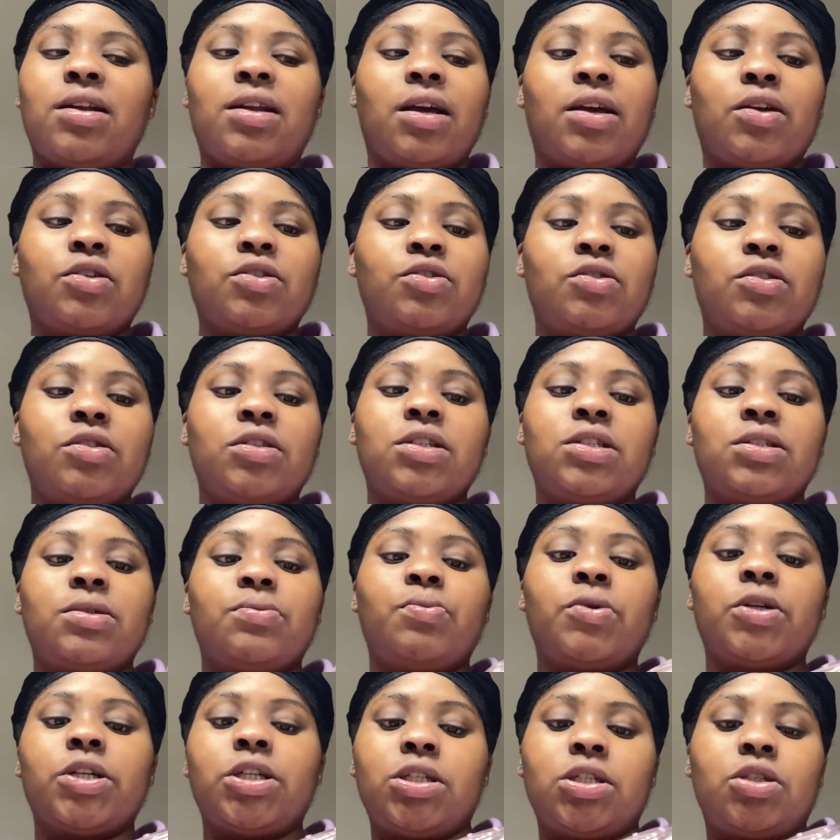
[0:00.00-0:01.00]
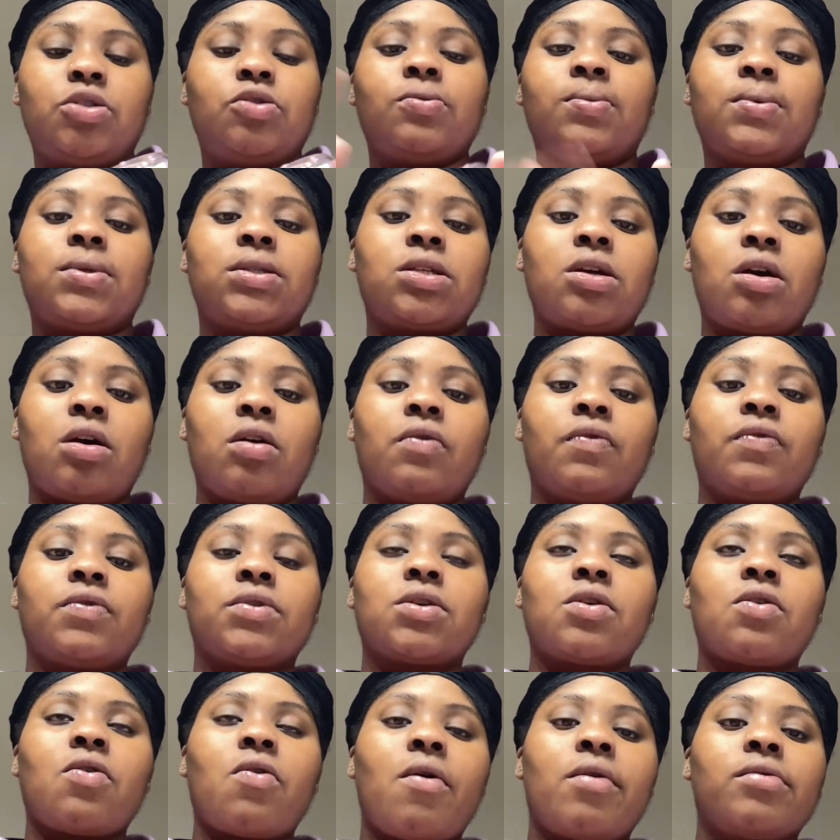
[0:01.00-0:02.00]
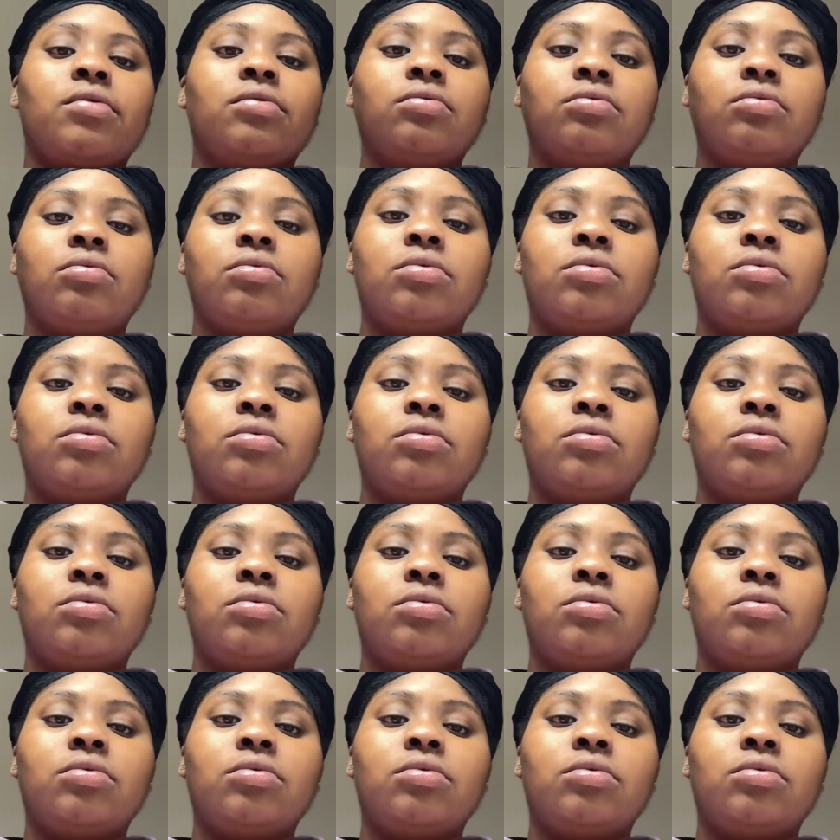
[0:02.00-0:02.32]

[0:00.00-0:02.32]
like, this brush is super soft, so